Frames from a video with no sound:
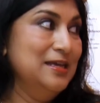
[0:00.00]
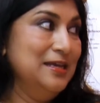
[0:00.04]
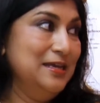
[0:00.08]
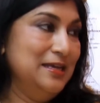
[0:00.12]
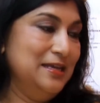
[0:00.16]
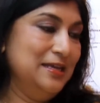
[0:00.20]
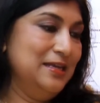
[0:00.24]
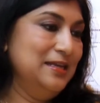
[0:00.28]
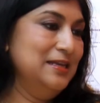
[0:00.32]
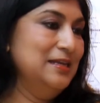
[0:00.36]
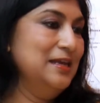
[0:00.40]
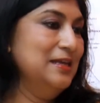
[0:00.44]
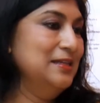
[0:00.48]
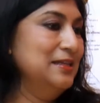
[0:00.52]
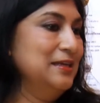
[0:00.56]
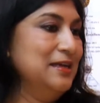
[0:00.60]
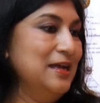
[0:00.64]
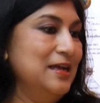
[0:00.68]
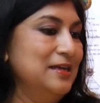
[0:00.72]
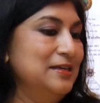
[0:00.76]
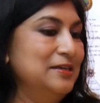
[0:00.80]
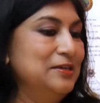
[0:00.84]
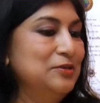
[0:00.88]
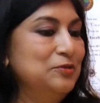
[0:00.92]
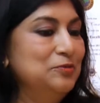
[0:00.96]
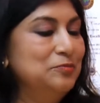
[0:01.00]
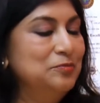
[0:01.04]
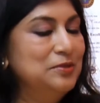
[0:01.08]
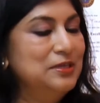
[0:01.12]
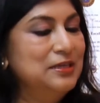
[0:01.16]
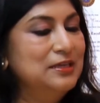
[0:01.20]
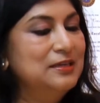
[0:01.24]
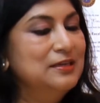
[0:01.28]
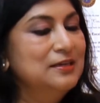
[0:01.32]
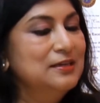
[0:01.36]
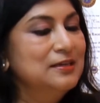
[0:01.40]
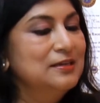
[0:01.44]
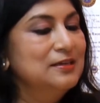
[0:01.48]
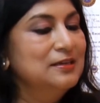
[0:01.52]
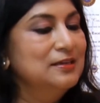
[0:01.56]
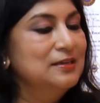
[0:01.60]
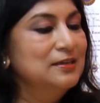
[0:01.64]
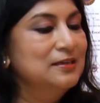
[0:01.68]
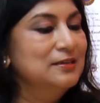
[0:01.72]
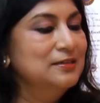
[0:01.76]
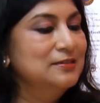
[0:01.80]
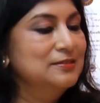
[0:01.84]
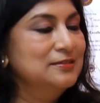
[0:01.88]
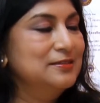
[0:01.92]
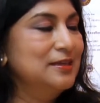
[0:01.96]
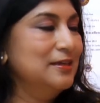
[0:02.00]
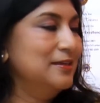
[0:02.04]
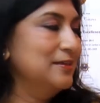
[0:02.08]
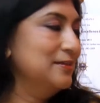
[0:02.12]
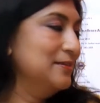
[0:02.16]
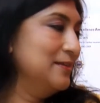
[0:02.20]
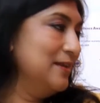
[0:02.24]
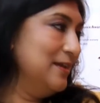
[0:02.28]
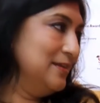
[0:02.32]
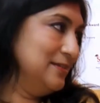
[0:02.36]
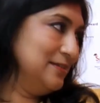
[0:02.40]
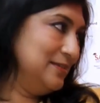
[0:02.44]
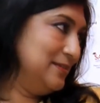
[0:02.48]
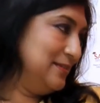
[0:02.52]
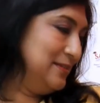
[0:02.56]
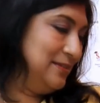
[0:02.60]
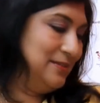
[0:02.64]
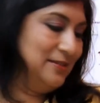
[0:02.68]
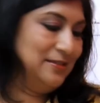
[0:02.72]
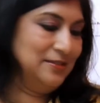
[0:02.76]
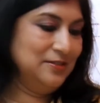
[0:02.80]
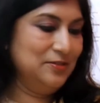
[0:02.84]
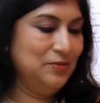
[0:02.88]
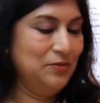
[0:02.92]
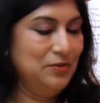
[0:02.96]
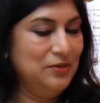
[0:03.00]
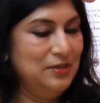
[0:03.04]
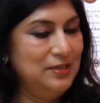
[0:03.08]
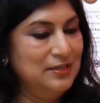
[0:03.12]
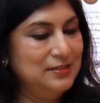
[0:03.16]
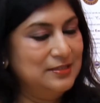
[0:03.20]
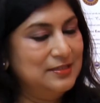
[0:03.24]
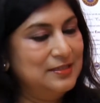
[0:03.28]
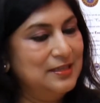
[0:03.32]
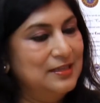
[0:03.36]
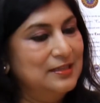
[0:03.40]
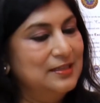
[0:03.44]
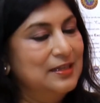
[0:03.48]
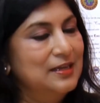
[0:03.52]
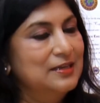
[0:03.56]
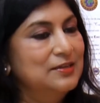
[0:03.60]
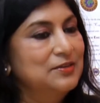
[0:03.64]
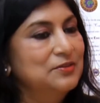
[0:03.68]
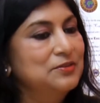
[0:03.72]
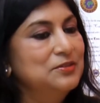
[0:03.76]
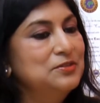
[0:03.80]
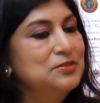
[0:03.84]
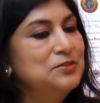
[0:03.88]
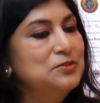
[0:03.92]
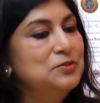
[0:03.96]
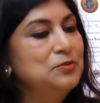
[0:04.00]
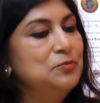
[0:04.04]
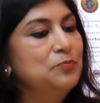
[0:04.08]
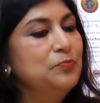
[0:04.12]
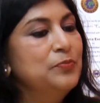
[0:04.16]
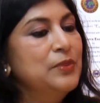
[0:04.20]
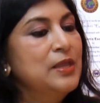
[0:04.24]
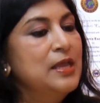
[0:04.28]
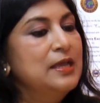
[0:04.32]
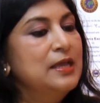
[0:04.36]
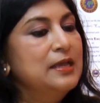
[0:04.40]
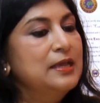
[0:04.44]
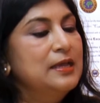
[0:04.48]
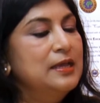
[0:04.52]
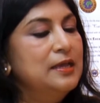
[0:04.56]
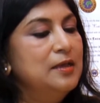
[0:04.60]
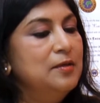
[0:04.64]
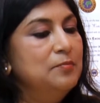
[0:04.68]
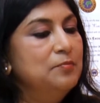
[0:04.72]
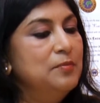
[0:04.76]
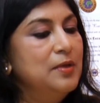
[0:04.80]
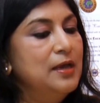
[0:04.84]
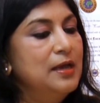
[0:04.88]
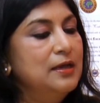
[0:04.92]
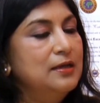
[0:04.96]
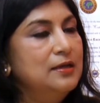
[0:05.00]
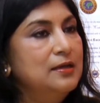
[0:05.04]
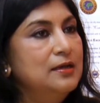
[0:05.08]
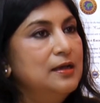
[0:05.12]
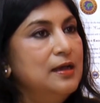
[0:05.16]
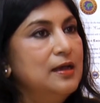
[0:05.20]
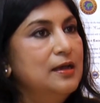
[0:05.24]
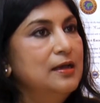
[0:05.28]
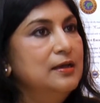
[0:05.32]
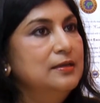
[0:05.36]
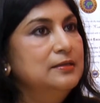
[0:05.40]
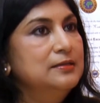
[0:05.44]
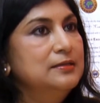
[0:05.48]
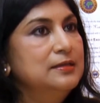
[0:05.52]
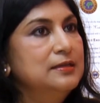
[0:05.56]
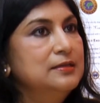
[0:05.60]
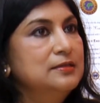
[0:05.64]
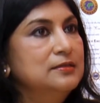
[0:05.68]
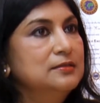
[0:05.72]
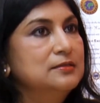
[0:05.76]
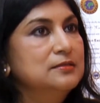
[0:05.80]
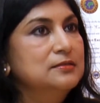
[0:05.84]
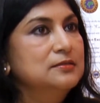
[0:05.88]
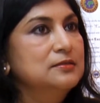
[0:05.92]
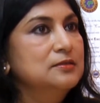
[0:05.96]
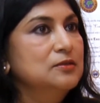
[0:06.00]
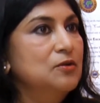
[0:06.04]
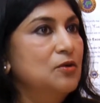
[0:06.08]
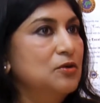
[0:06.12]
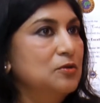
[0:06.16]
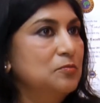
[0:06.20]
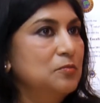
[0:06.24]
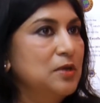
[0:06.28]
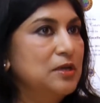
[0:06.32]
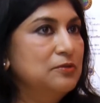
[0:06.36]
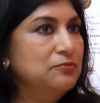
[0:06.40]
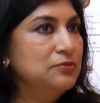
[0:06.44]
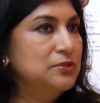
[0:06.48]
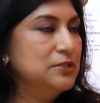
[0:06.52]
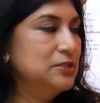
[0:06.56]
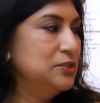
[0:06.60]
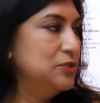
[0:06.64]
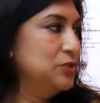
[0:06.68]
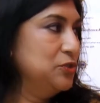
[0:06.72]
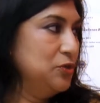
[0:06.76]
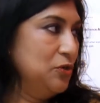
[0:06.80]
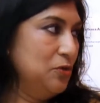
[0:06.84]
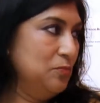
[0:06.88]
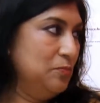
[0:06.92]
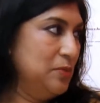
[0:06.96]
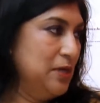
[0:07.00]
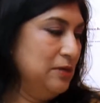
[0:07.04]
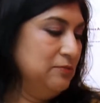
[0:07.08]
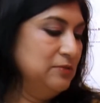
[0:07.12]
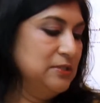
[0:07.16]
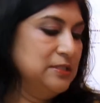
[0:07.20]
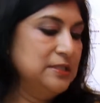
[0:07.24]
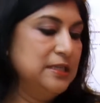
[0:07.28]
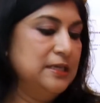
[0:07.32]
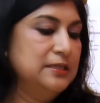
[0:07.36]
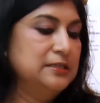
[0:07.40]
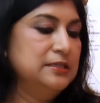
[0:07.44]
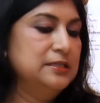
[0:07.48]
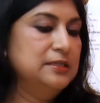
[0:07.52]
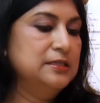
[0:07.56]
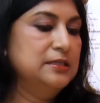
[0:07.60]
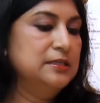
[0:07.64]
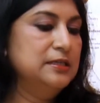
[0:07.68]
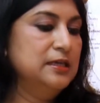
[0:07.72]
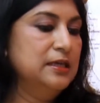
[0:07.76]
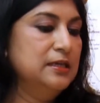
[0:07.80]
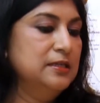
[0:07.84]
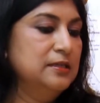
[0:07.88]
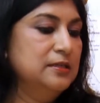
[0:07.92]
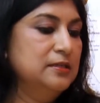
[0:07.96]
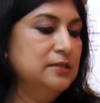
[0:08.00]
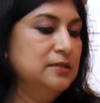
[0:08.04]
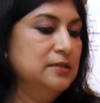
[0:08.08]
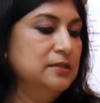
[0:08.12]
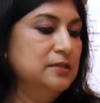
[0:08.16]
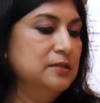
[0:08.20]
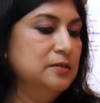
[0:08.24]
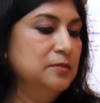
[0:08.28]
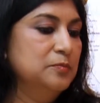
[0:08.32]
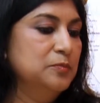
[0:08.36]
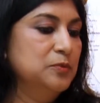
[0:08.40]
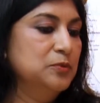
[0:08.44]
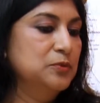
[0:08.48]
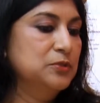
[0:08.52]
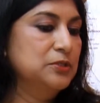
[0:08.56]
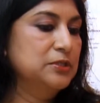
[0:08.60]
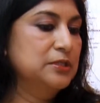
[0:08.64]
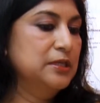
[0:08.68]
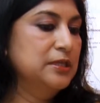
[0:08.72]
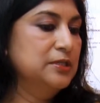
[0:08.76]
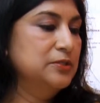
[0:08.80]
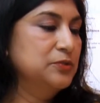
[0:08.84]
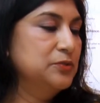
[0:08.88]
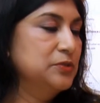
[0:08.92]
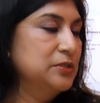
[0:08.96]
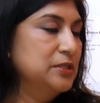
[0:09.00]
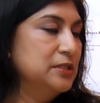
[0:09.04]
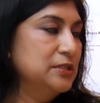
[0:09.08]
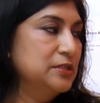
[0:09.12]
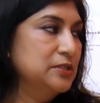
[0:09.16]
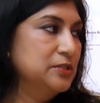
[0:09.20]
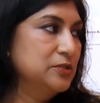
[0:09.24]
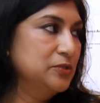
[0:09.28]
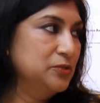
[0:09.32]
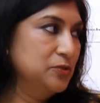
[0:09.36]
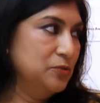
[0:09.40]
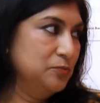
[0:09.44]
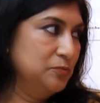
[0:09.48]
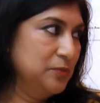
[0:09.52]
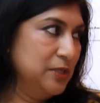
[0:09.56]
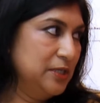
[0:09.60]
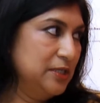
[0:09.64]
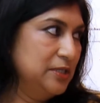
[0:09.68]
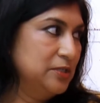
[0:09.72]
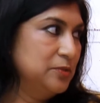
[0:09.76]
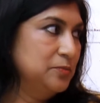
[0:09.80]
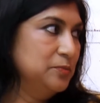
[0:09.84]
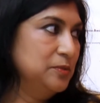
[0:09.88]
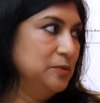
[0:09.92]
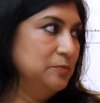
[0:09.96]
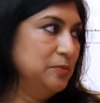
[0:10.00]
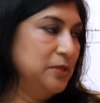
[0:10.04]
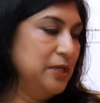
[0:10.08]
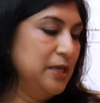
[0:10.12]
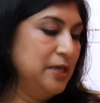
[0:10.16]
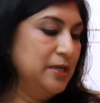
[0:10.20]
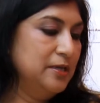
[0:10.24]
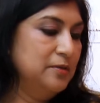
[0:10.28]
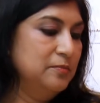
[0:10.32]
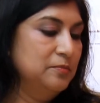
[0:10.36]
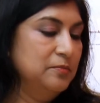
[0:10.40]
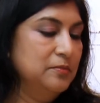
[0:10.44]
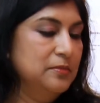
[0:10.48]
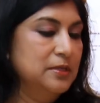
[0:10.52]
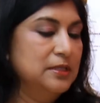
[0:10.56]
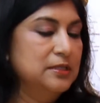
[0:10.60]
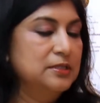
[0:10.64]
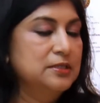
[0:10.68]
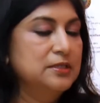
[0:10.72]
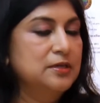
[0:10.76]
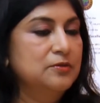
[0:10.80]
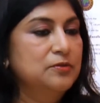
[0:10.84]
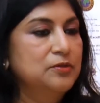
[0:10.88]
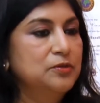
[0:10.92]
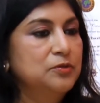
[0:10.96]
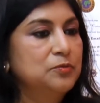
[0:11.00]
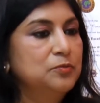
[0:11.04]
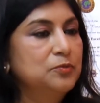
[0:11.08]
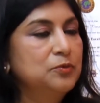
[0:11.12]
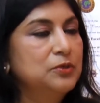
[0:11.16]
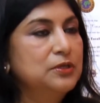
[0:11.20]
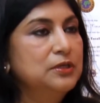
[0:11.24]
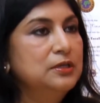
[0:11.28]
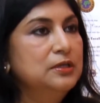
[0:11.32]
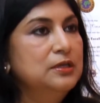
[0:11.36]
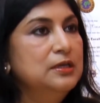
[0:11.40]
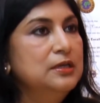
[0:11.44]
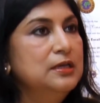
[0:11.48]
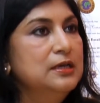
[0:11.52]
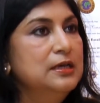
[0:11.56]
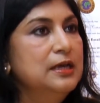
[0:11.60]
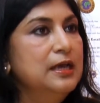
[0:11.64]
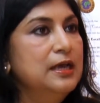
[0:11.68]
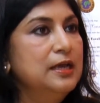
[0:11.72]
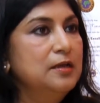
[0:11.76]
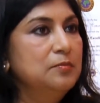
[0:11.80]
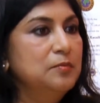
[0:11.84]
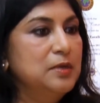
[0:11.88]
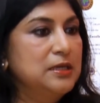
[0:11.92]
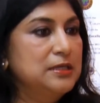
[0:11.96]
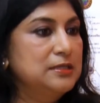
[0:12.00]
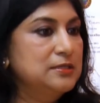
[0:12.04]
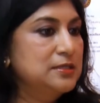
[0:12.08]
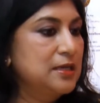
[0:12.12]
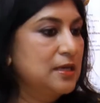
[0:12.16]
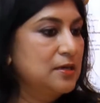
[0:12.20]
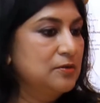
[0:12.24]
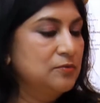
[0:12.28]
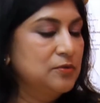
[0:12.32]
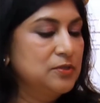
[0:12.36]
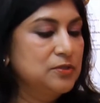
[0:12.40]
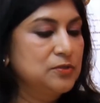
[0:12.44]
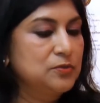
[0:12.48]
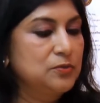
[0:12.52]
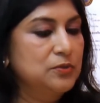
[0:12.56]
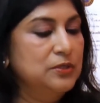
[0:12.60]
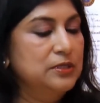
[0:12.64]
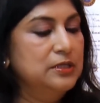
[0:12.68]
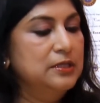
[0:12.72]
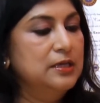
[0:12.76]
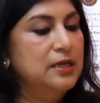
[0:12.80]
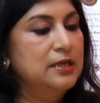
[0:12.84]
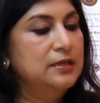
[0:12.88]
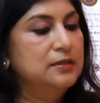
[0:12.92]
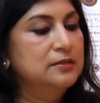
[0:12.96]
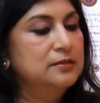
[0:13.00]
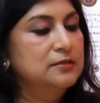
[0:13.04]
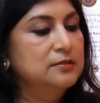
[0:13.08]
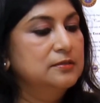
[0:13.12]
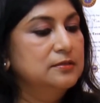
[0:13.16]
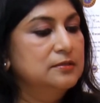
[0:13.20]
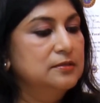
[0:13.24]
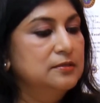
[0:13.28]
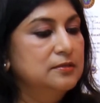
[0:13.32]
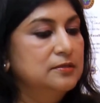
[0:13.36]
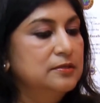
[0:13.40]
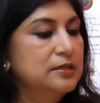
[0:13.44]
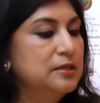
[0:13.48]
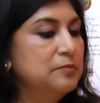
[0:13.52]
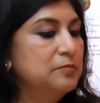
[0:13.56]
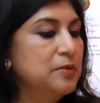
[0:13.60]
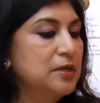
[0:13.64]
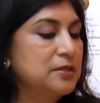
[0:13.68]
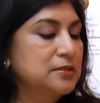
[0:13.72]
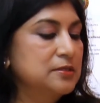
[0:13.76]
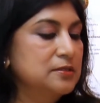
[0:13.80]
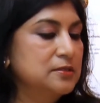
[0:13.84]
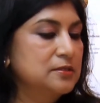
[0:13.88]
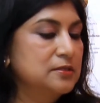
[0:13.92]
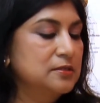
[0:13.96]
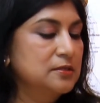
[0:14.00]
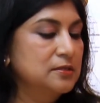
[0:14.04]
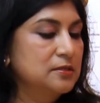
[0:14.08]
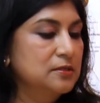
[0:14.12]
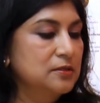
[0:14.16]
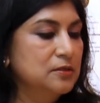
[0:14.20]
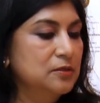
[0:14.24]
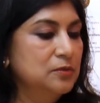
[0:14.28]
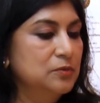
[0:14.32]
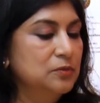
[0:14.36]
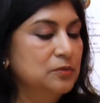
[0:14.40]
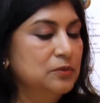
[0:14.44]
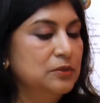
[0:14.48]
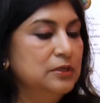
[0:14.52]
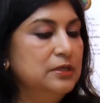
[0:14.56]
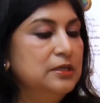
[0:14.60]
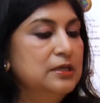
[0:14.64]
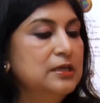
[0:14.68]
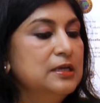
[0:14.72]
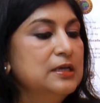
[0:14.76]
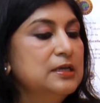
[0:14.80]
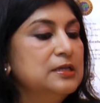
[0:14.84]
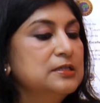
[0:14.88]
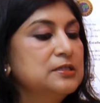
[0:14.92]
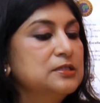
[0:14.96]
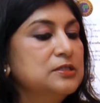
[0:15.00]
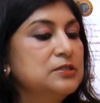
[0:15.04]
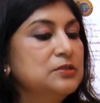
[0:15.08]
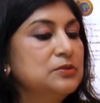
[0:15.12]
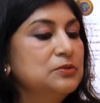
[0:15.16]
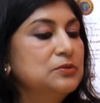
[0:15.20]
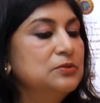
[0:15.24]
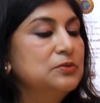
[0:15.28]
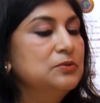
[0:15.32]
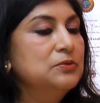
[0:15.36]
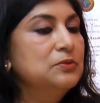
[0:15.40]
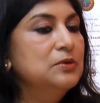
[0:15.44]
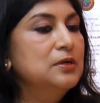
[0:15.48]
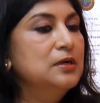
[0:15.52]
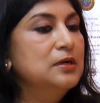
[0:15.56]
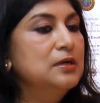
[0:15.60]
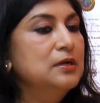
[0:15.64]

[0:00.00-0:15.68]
In any other country you will be second class citizens or less than that. So came back and then got my first job. I was lecturing at the Postgraduate Institute of Management, PIM at Jawaharlal, and my son was only like 3 months old. So